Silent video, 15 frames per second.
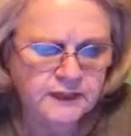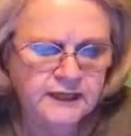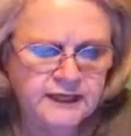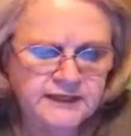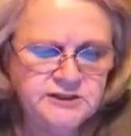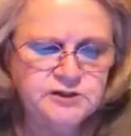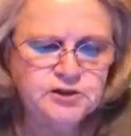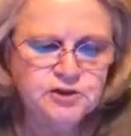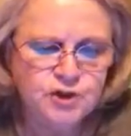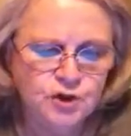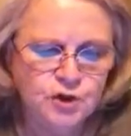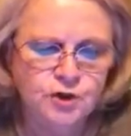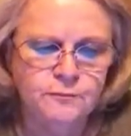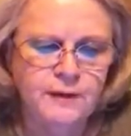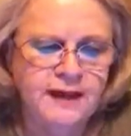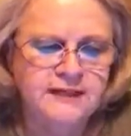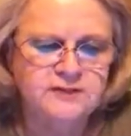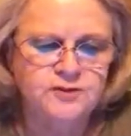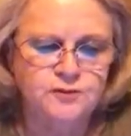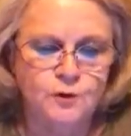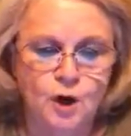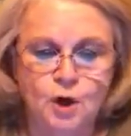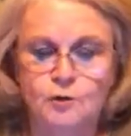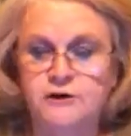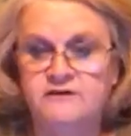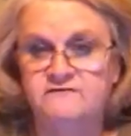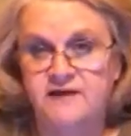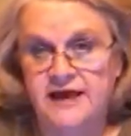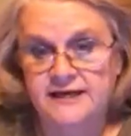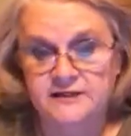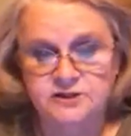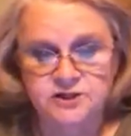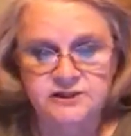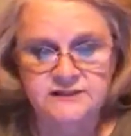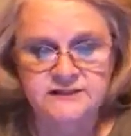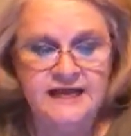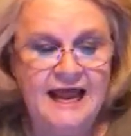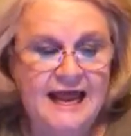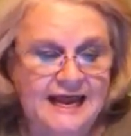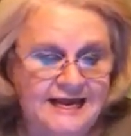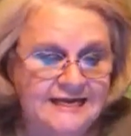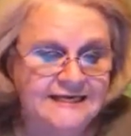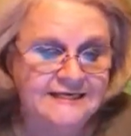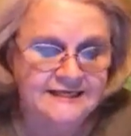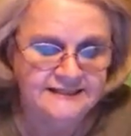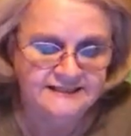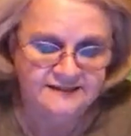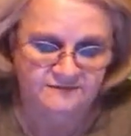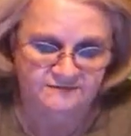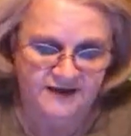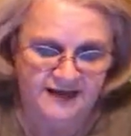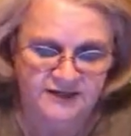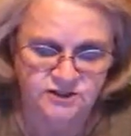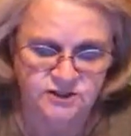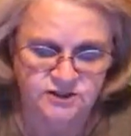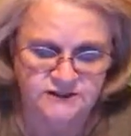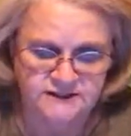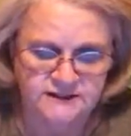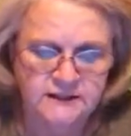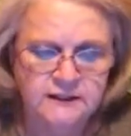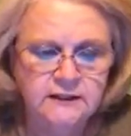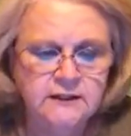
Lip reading: Each term has their own advantages and disadvantages.